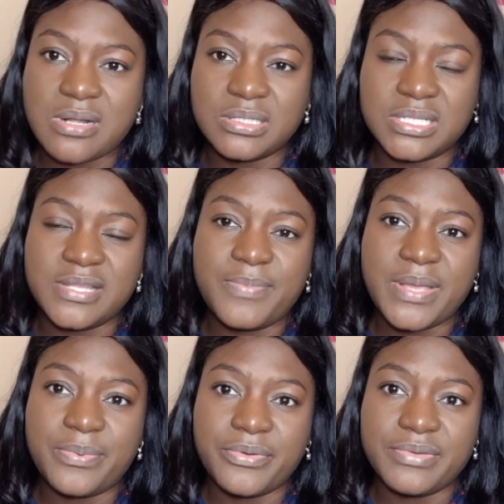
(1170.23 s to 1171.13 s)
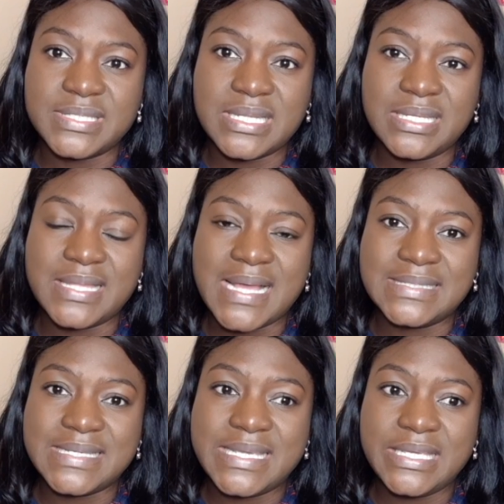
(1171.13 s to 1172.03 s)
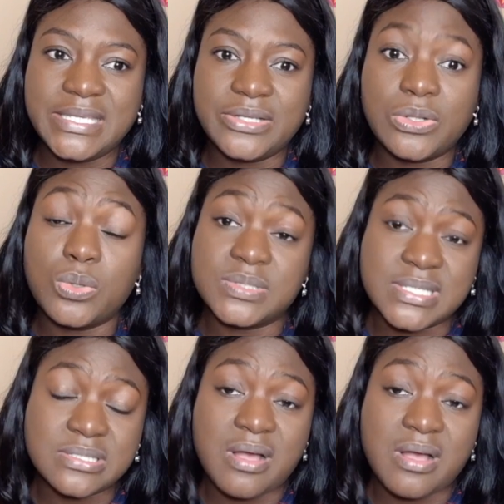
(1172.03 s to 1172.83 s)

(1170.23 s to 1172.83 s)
an article in the paper recently that he closed his